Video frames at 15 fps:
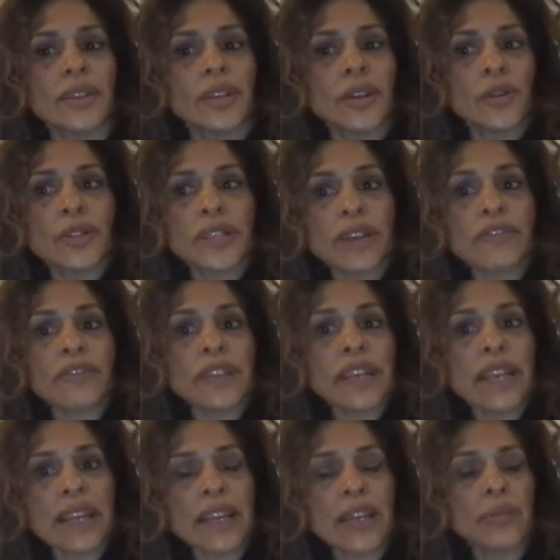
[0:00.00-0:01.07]

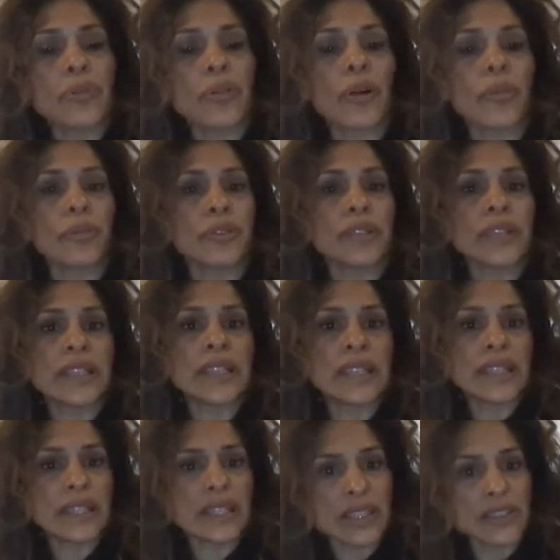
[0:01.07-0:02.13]
defecating
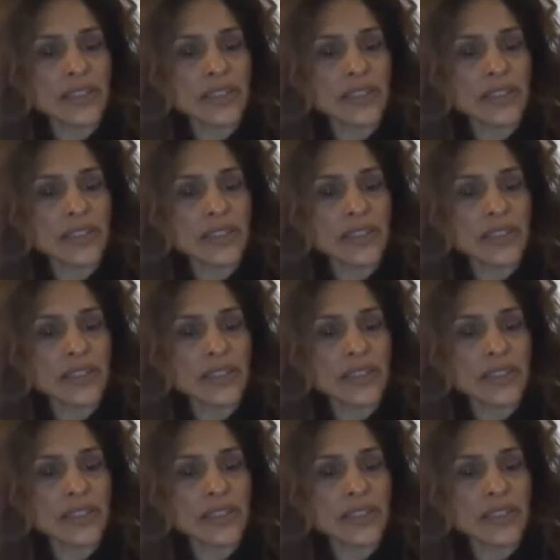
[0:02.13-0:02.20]
properly,